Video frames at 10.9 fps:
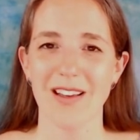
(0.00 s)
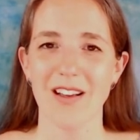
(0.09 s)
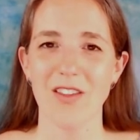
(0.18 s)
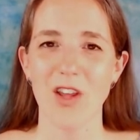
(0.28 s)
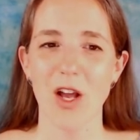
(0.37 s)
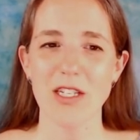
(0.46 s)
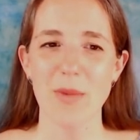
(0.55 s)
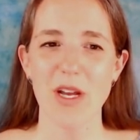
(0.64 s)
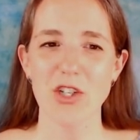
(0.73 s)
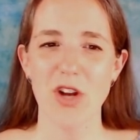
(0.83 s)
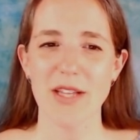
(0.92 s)
The
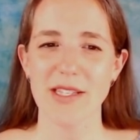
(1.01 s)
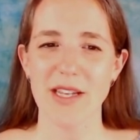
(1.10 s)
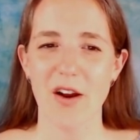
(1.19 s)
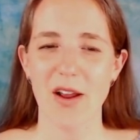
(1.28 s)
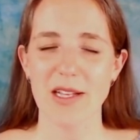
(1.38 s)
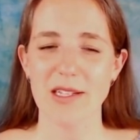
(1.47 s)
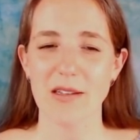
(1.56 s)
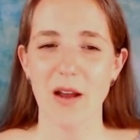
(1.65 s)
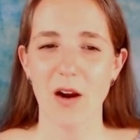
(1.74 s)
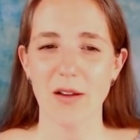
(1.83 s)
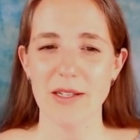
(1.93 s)
on-demand transit areas
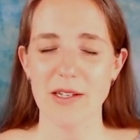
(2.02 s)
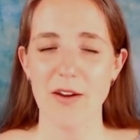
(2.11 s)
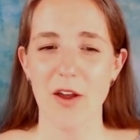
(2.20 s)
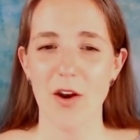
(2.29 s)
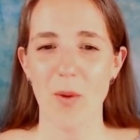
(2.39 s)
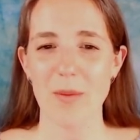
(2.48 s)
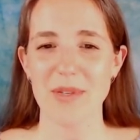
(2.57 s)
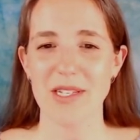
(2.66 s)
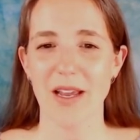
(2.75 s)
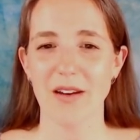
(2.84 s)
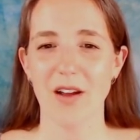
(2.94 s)
are listed on our website,